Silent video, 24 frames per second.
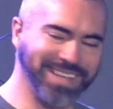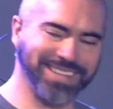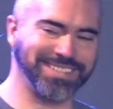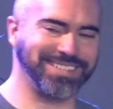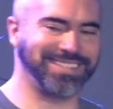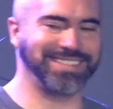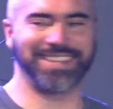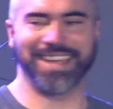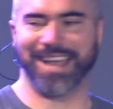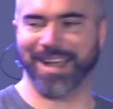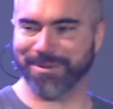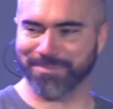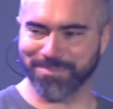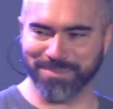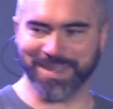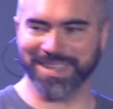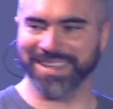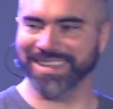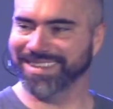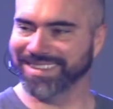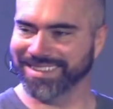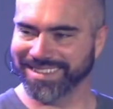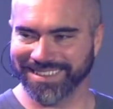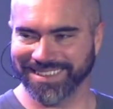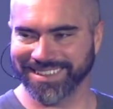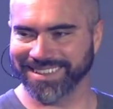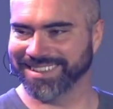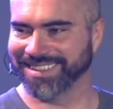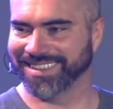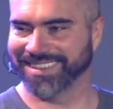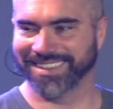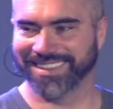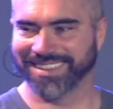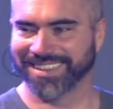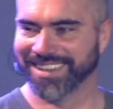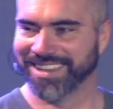stop me.
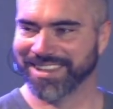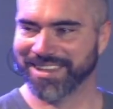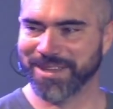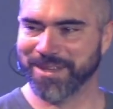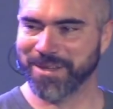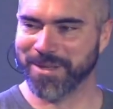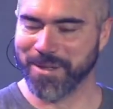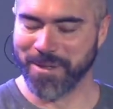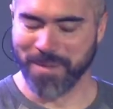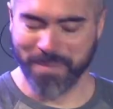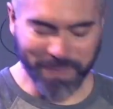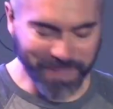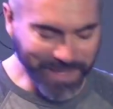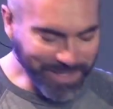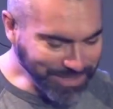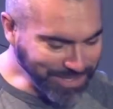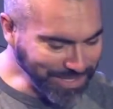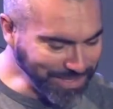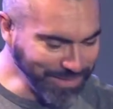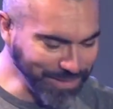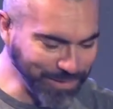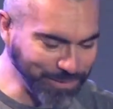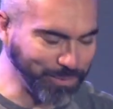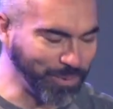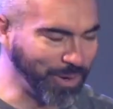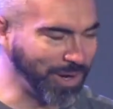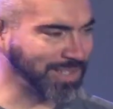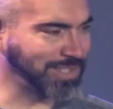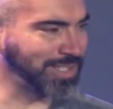Jesus walks